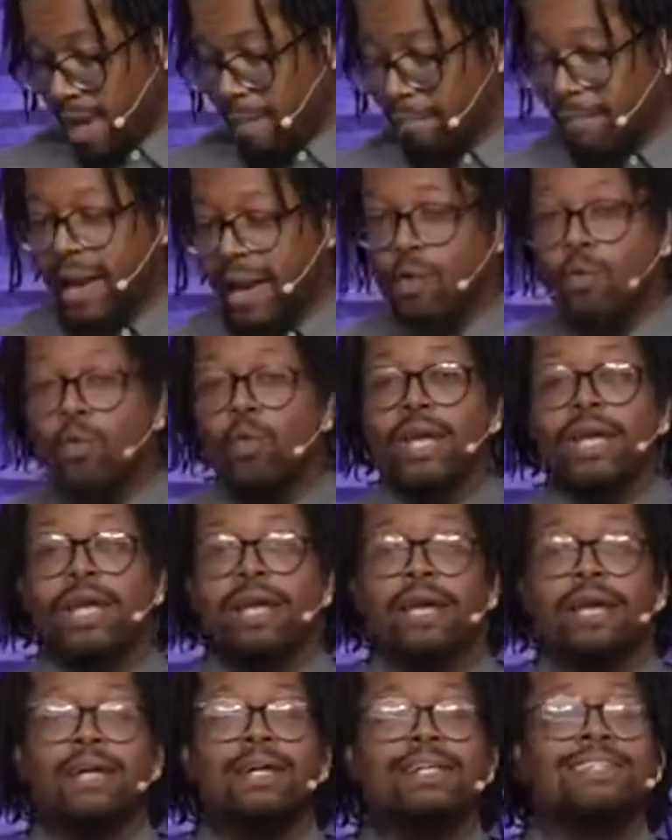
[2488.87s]
may
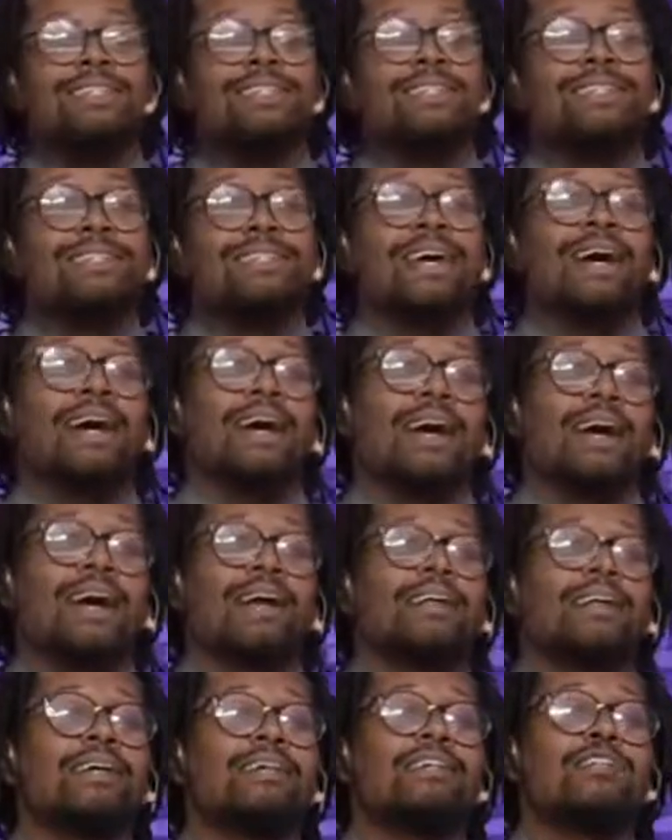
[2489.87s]
we
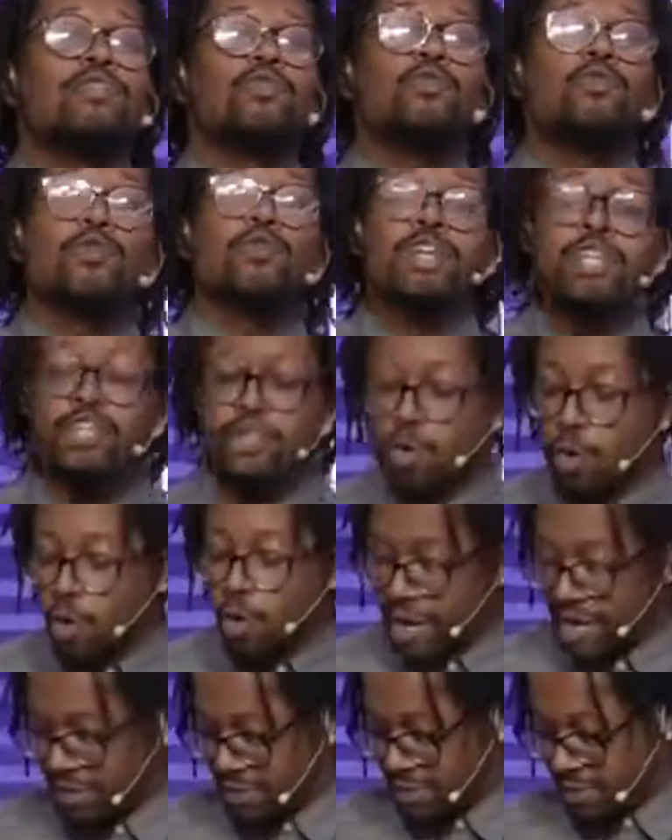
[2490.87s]
decide to
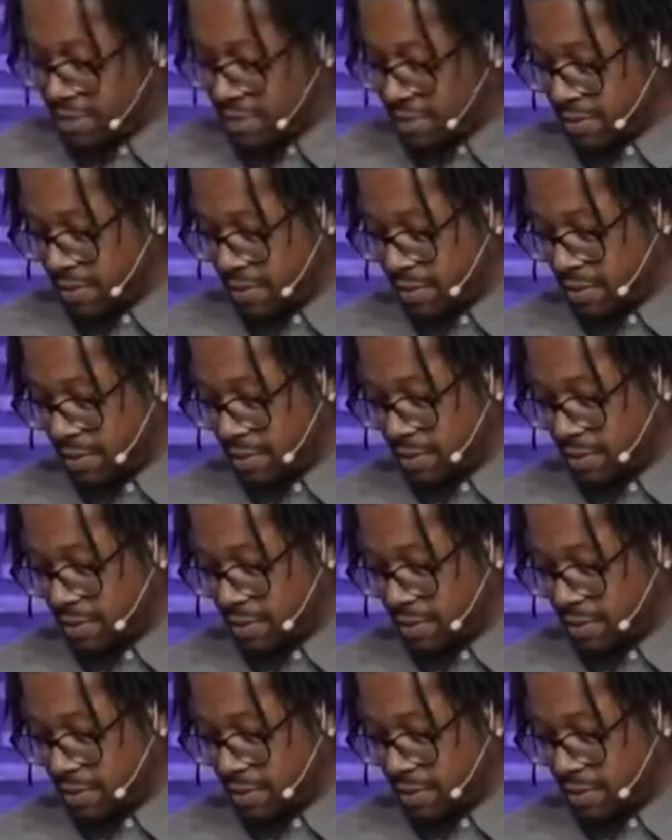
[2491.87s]
rejoice.